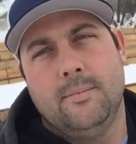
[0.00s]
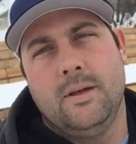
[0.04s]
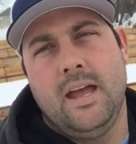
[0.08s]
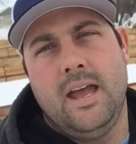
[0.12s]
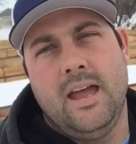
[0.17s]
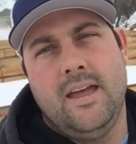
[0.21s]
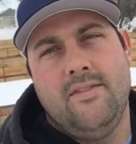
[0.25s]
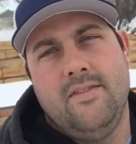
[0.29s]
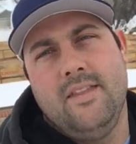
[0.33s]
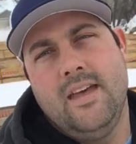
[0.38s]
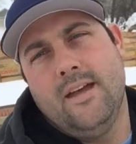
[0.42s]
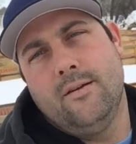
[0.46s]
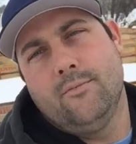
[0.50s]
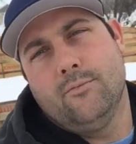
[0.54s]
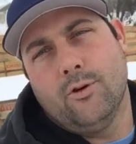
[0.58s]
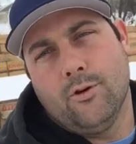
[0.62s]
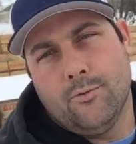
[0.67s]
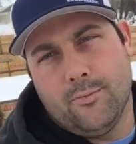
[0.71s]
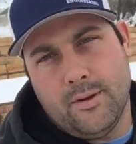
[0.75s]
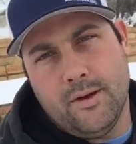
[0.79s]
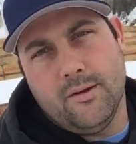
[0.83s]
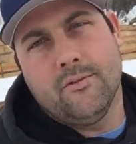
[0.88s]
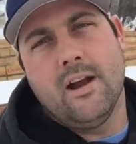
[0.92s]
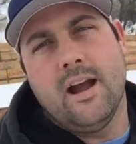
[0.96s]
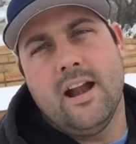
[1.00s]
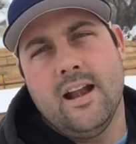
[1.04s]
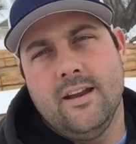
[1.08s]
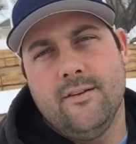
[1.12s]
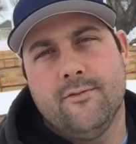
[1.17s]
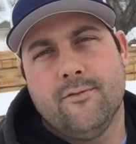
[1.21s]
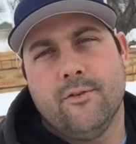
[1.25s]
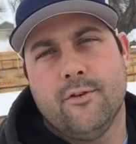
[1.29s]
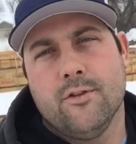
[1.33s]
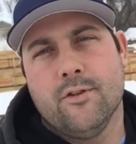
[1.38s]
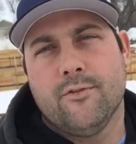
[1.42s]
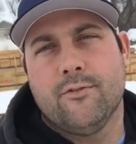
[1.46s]
and then we'll be ready
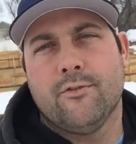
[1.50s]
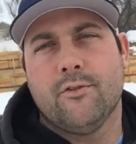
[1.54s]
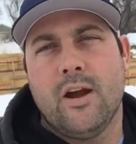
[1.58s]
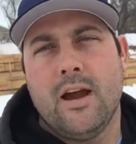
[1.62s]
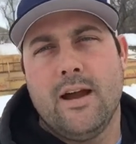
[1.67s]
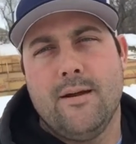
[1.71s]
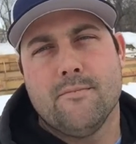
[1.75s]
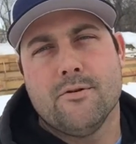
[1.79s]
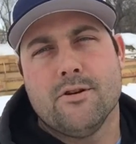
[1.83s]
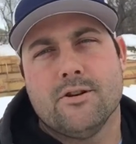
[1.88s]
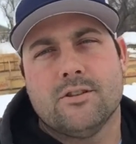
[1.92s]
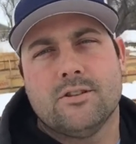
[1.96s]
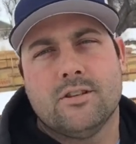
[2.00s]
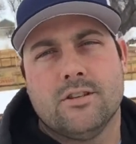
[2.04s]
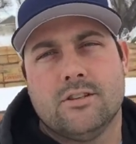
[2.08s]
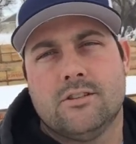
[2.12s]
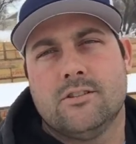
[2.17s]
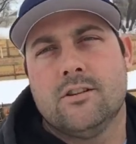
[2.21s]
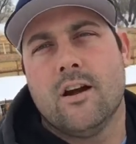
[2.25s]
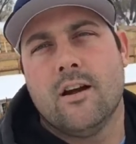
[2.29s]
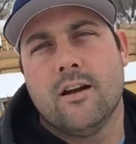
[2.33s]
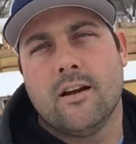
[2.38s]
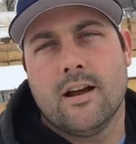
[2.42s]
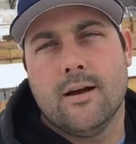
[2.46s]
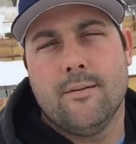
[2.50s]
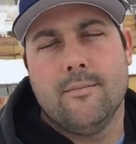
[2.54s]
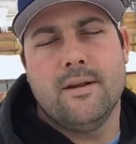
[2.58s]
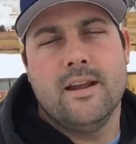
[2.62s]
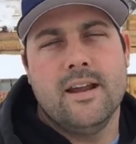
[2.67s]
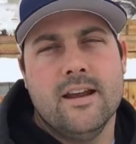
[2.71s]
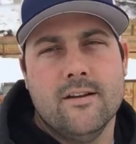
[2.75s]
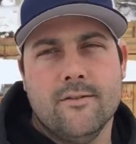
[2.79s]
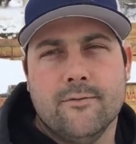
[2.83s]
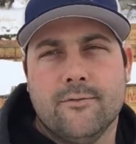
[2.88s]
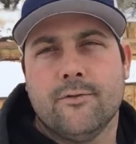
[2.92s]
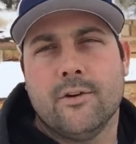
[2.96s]
for the framers to start coming
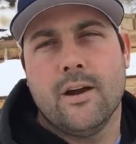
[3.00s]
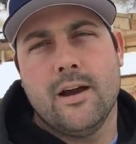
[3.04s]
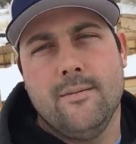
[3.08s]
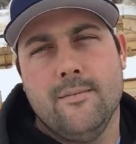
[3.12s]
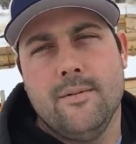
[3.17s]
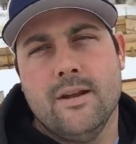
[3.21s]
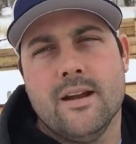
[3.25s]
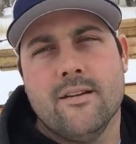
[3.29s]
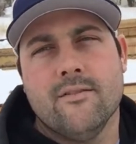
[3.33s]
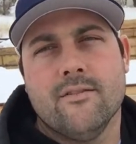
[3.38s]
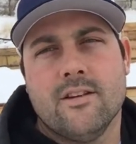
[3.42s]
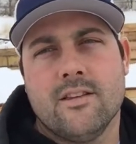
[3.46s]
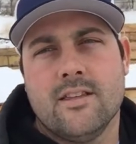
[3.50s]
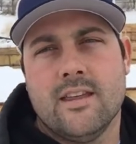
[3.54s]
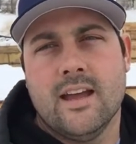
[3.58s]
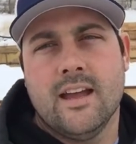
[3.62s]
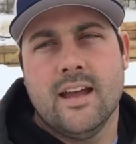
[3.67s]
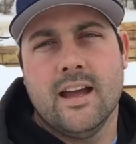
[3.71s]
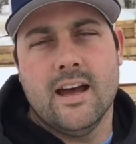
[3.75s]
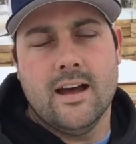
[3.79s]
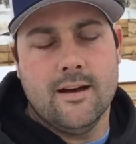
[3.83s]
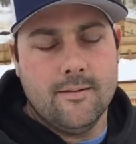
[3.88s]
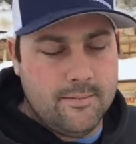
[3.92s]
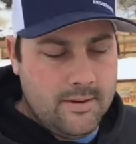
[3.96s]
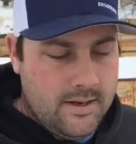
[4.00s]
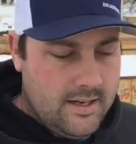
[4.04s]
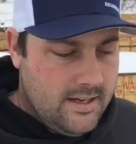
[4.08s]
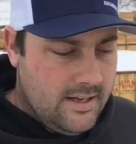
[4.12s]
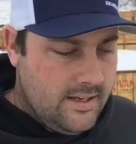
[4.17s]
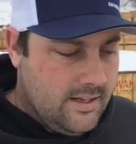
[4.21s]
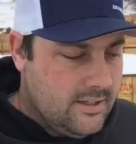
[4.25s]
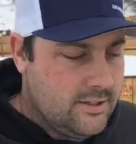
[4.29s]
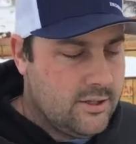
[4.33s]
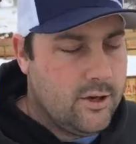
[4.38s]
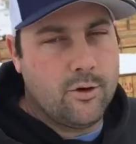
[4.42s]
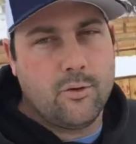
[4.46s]
in and framing everything up.
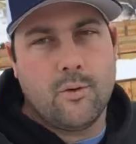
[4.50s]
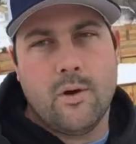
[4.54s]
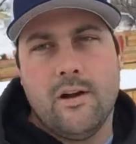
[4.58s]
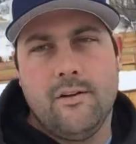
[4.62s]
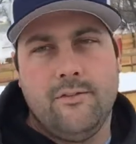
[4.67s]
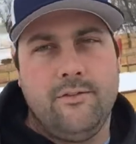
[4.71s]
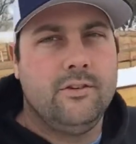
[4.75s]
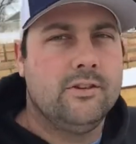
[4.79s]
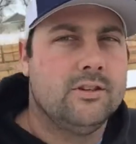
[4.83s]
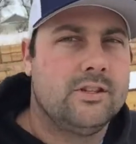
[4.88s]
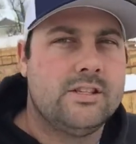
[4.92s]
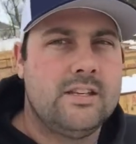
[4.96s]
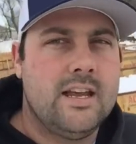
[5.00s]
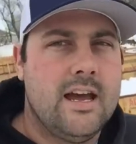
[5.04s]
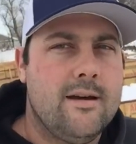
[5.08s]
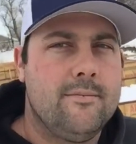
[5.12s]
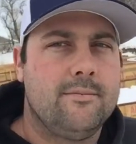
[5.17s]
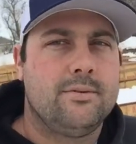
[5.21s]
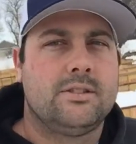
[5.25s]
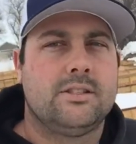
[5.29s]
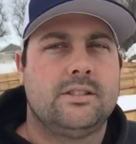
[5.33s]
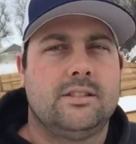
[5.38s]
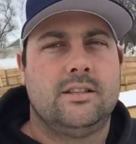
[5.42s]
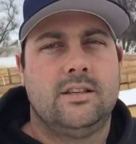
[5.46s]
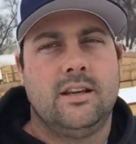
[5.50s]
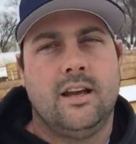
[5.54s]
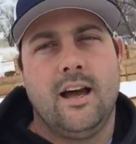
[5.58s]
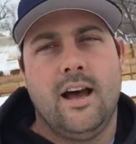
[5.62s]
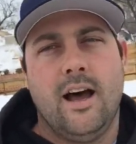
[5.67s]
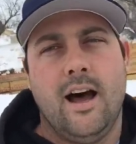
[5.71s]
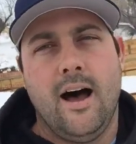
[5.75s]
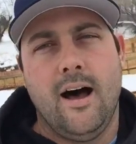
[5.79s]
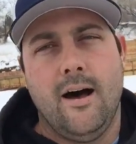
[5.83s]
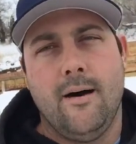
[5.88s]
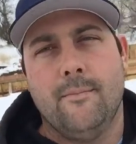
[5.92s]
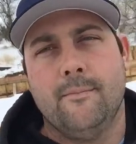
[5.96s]
So quite a few steps.
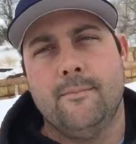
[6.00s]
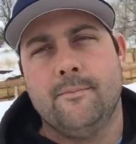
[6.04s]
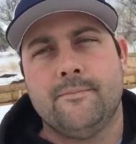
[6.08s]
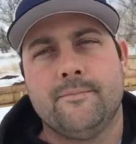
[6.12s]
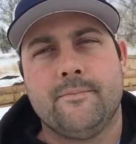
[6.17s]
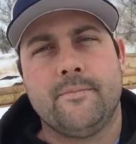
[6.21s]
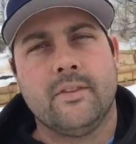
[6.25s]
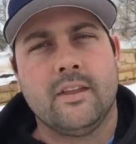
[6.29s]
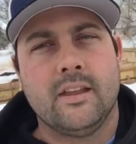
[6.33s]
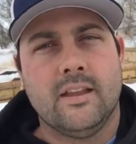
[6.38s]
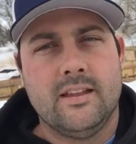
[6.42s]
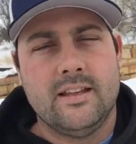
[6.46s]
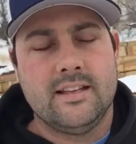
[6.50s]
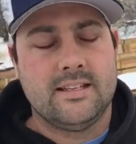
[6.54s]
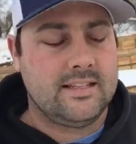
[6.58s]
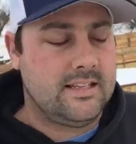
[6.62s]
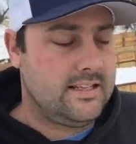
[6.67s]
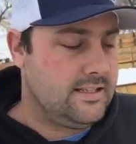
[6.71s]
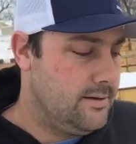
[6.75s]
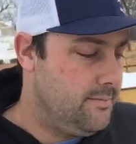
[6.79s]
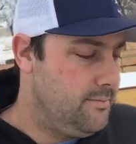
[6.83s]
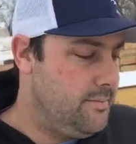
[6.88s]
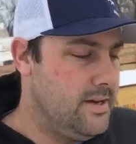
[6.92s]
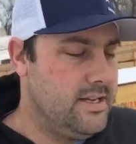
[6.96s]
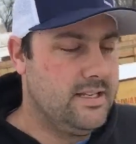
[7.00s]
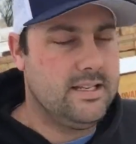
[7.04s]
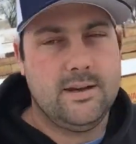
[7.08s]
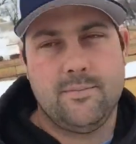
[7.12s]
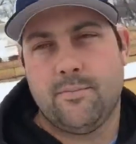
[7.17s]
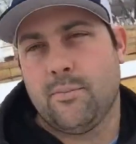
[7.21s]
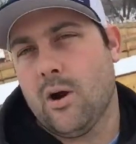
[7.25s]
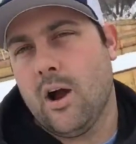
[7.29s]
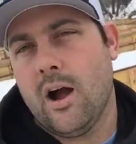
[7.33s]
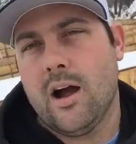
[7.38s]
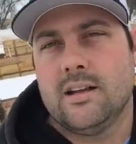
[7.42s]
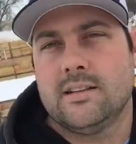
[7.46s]
This is a busy
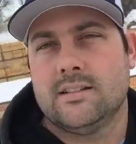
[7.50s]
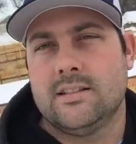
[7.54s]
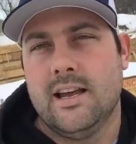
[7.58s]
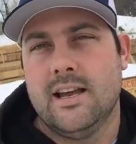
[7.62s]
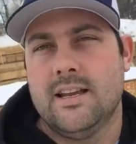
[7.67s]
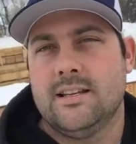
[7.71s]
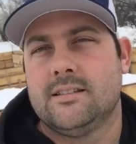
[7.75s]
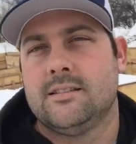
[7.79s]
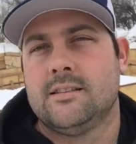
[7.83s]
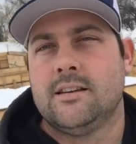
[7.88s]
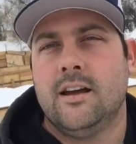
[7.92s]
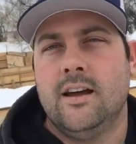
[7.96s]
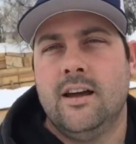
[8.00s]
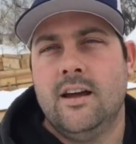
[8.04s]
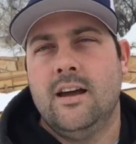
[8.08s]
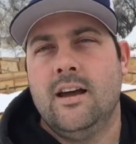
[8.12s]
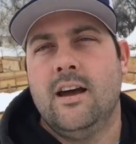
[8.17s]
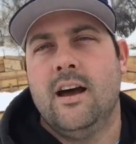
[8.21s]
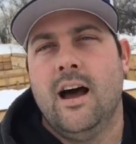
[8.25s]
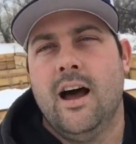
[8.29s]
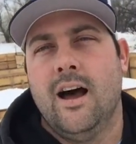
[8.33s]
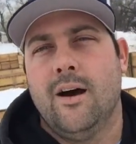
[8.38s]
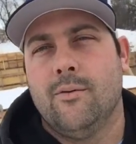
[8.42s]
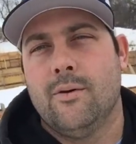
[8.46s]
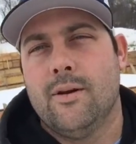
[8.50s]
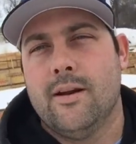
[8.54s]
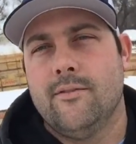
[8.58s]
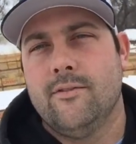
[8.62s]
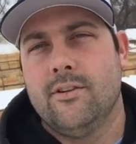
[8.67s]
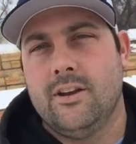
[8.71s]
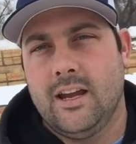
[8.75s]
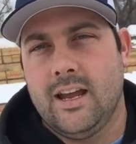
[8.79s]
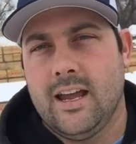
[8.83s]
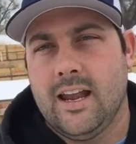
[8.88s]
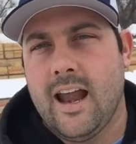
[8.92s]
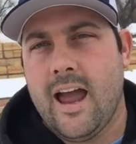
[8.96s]
process
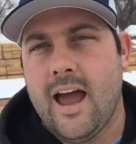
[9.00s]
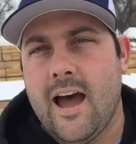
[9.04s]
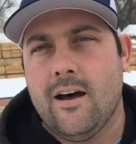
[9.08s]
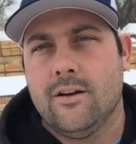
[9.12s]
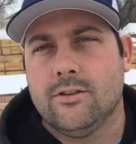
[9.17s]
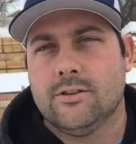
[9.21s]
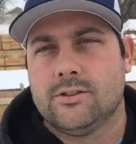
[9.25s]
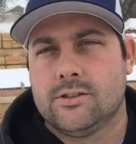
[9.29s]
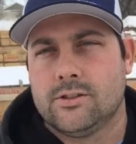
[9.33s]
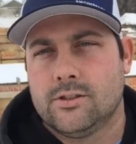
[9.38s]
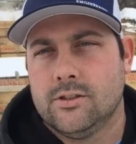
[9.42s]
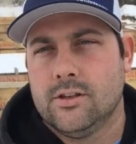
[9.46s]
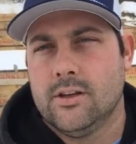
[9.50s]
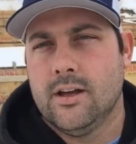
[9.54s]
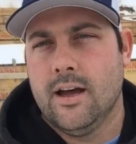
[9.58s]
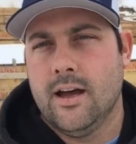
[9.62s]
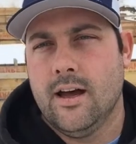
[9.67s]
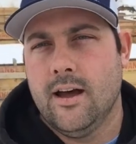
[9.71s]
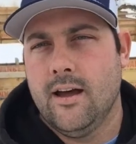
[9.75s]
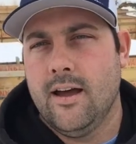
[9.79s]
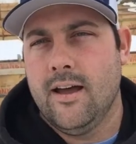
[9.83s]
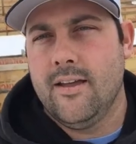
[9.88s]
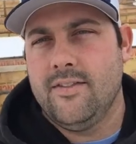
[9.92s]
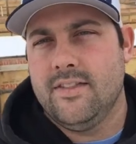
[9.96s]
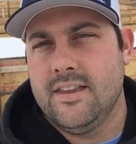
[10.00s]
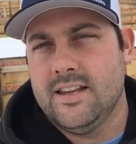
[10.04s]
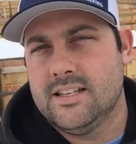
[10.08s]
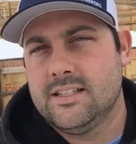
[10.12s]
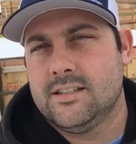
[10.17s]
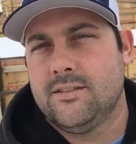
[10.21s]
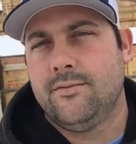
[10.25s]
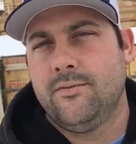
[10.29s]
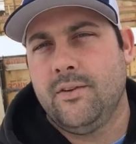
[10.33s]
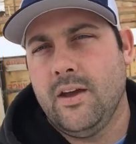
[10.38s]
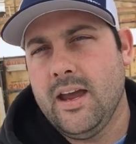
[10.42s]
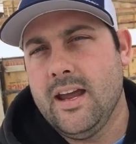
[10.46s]
whenever you get a house at
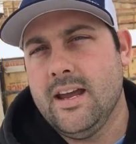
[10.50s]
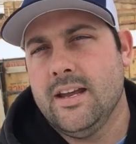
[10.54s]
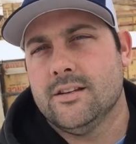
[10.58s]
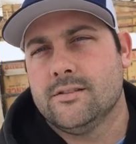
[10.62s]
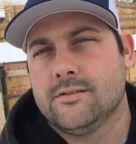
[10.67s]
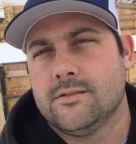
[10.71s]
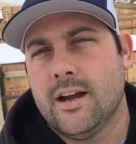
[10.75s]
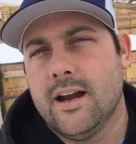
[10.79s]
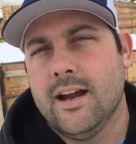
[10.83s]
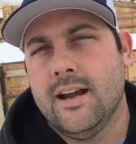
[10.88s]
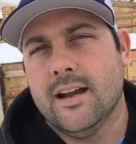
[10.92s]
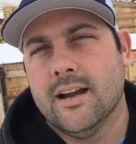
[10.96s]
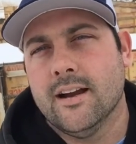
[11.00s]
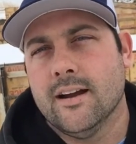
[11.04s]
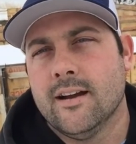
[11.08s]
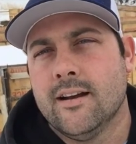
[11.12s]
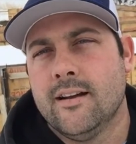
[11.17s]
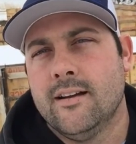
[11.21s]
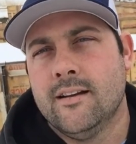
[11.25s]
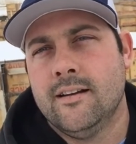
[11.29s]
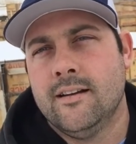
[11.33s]
this phase right here.